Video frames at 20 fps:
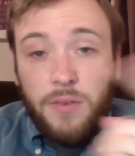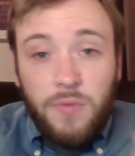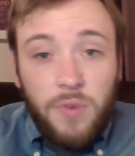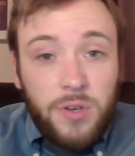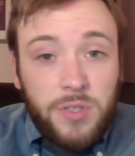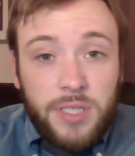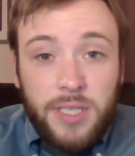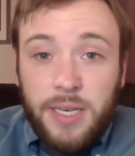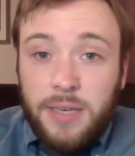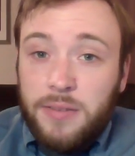
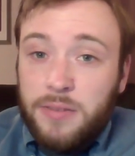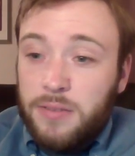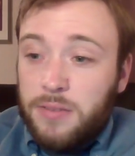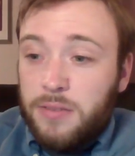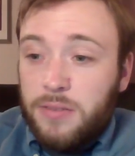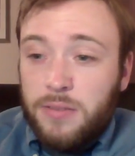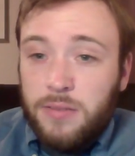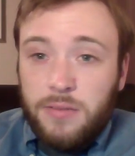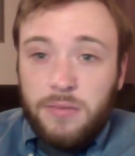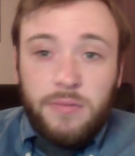first thing,
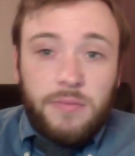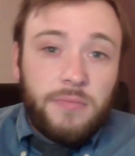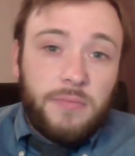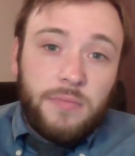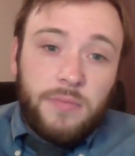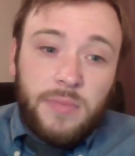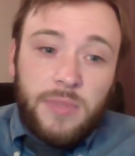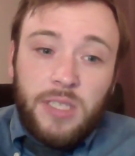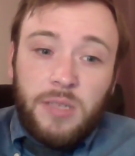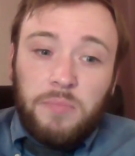
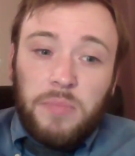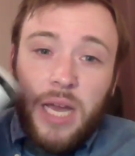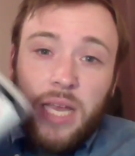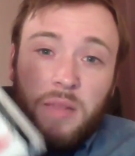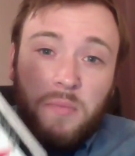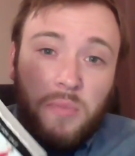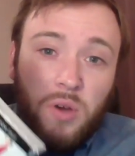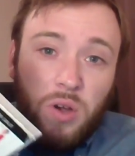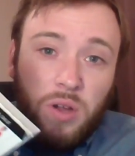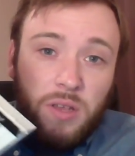buy
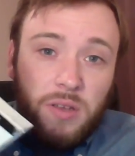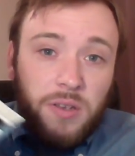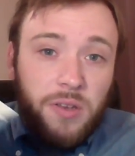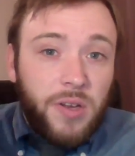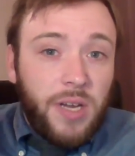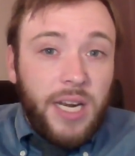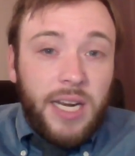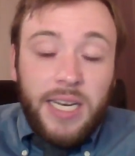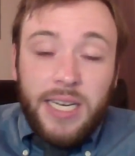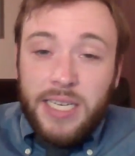the book.
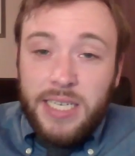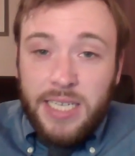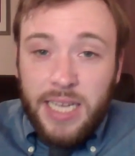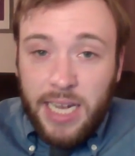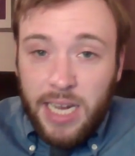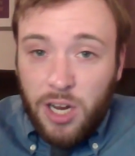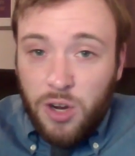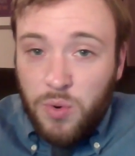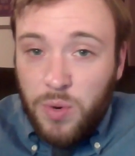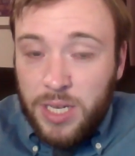You're going to need to
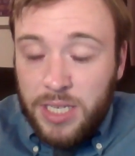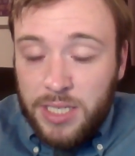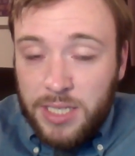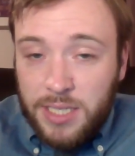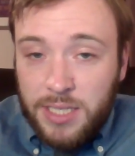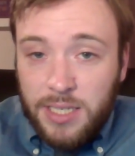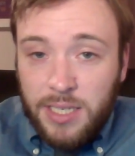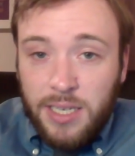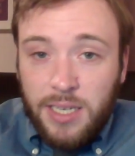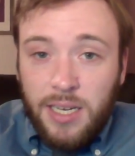take a
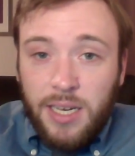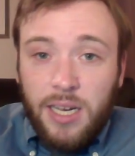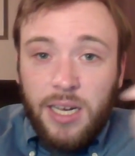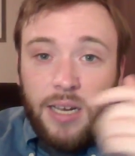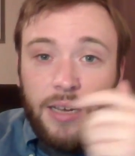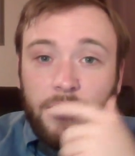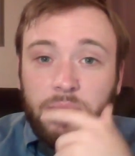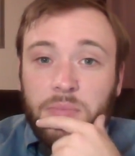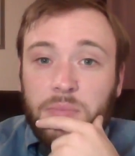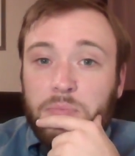quiz
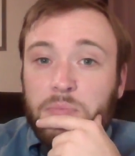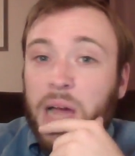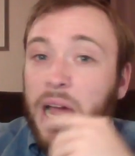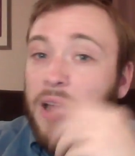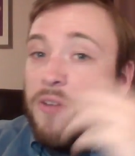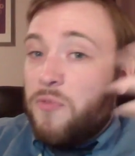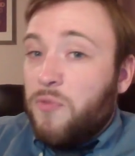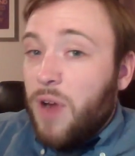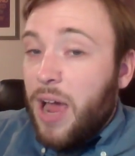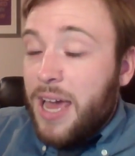
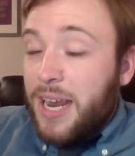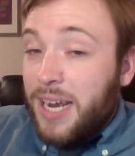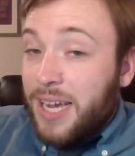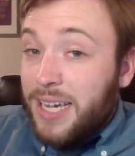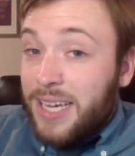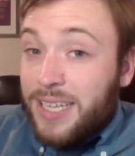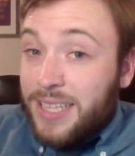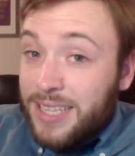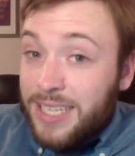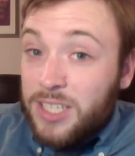by
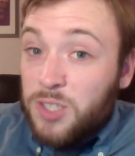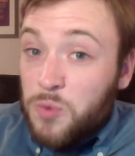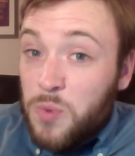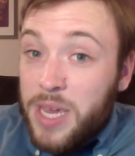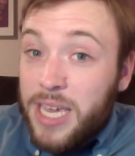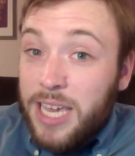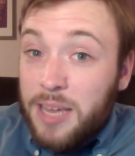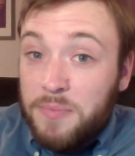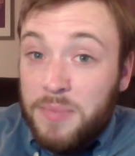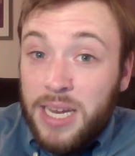Friday this
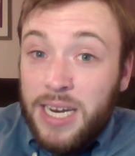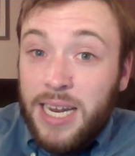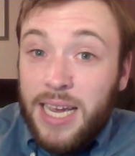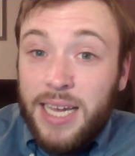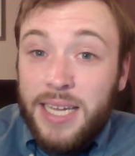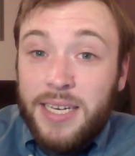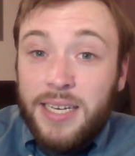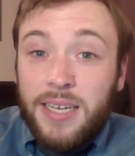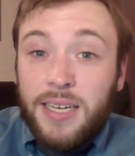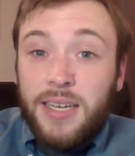week at
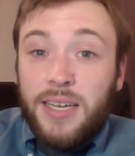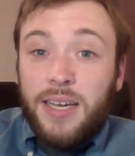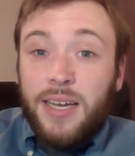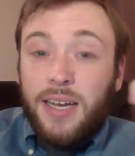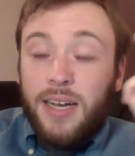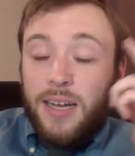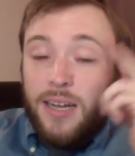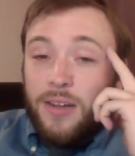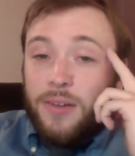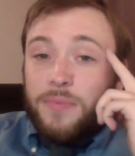midnight
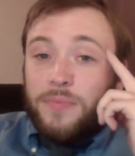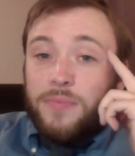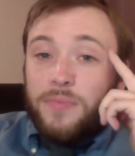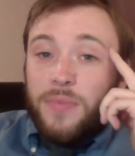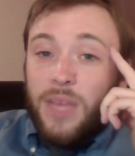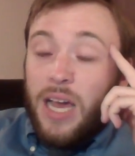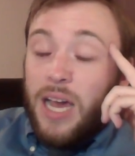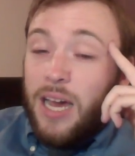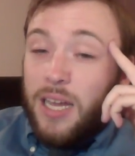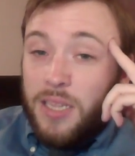
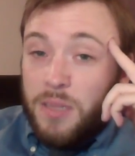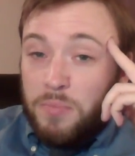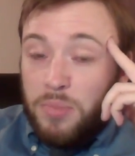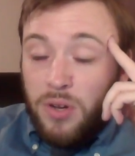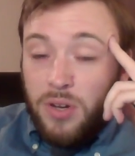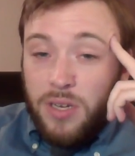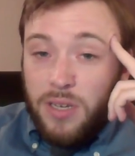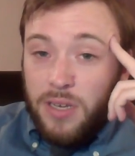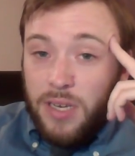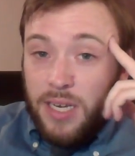on the
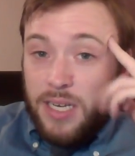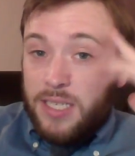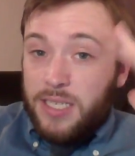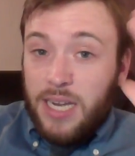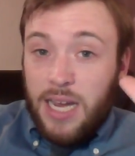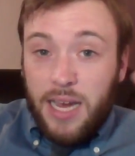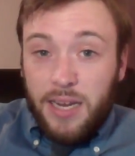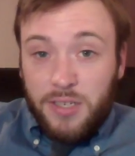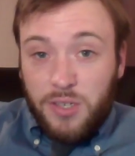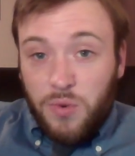book. It is
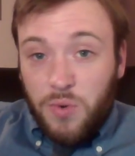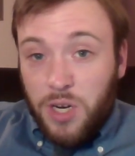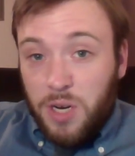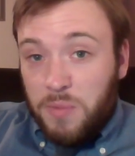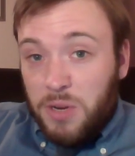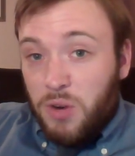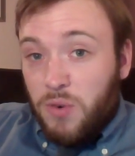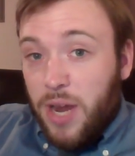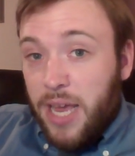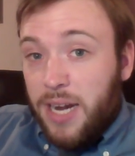not going
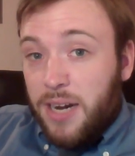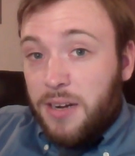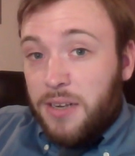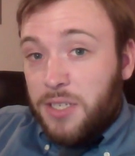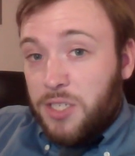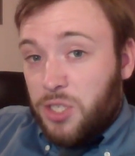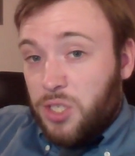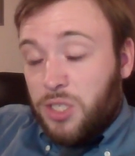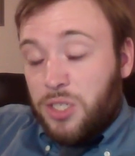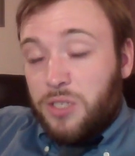to be graded.
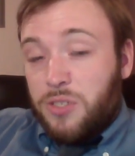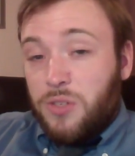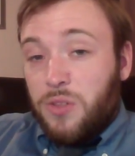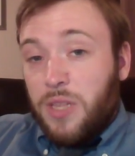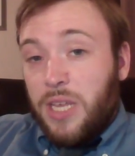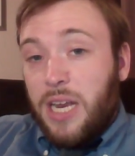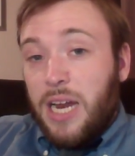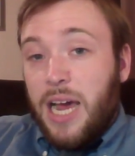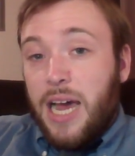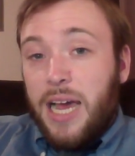It's just so
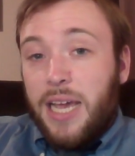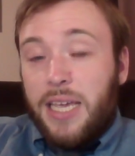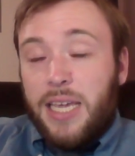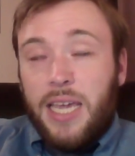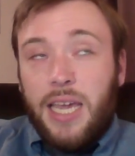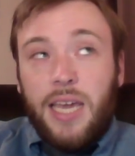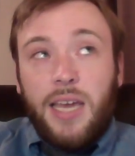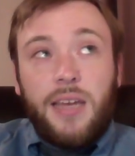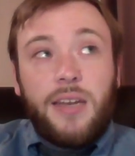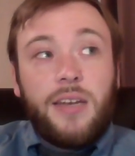that I
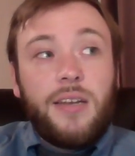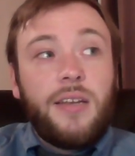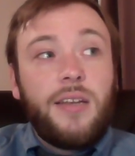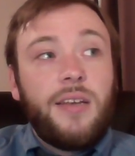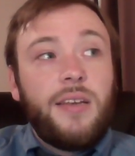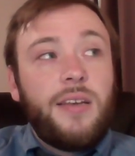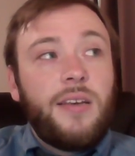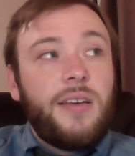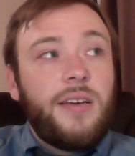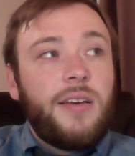can
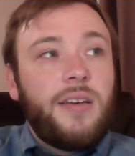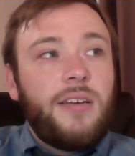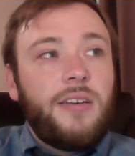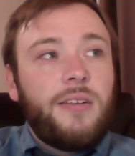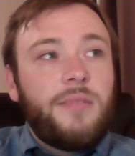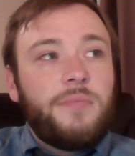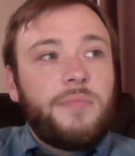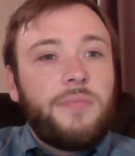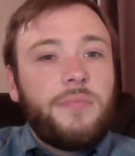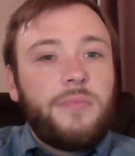
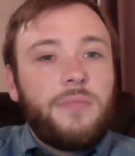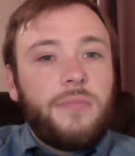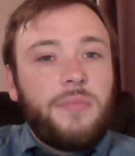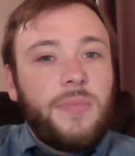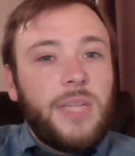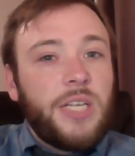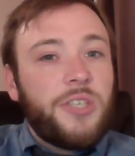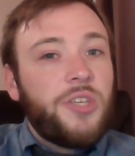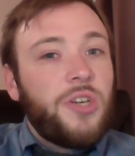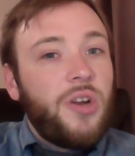
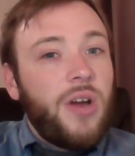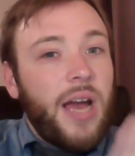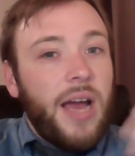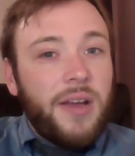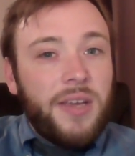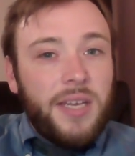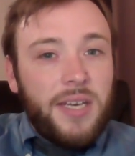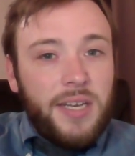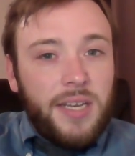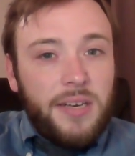let you know
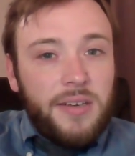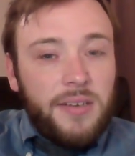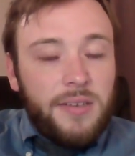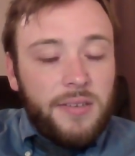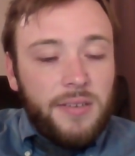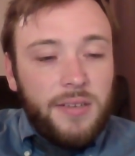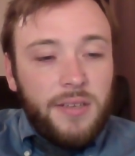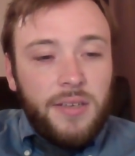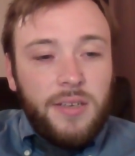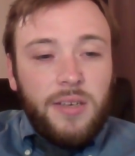how you did,
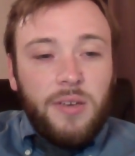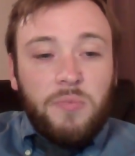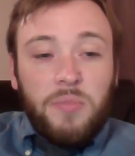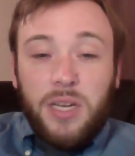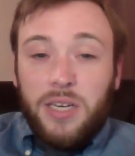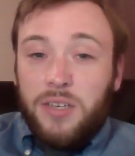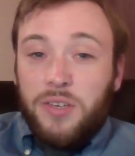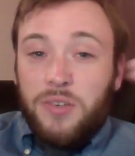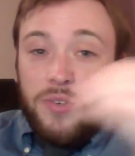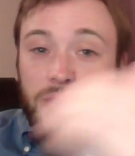
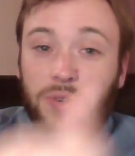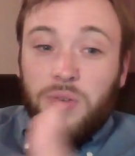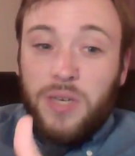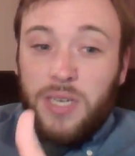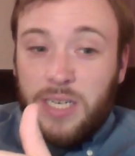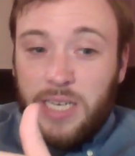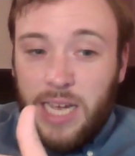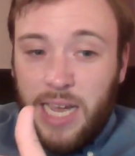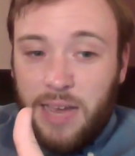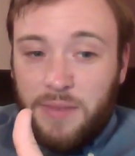but you do
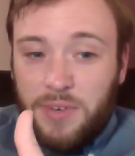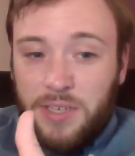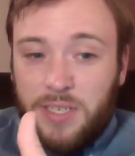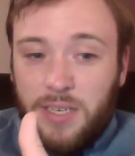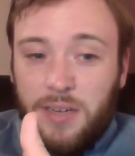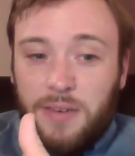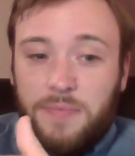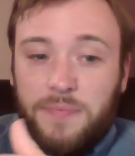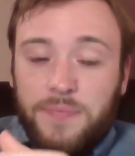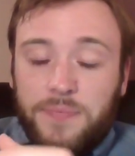need to have it
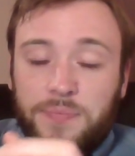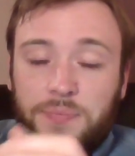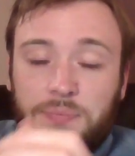done.